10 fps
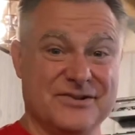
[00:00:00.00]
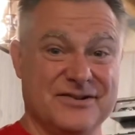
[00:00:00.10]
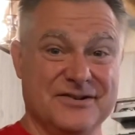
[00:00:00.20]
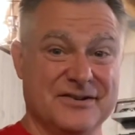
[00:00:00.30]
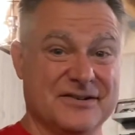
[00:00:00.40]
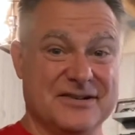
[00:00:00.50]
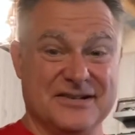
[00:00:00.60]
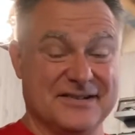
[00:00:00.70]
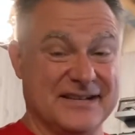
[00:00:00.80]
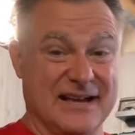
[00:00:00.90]
unhooked and
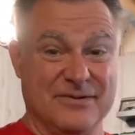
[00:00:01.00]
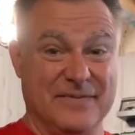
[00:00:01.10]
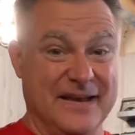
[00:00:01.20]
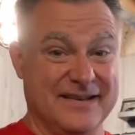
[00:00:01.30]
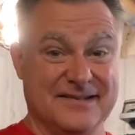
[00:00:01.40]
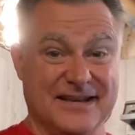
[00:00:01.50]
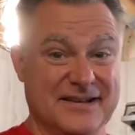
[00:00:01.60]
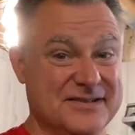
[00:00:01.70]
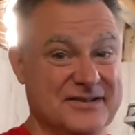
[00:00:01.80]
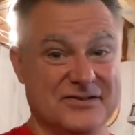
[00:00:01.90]
you just got to be paying
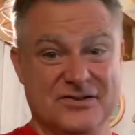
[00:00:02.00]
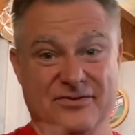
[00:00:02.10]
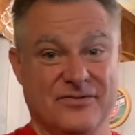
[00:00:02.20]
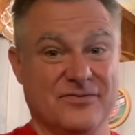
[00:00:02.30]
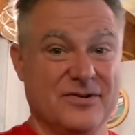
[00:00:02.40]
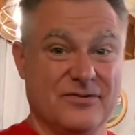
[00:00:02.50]
attention so you don't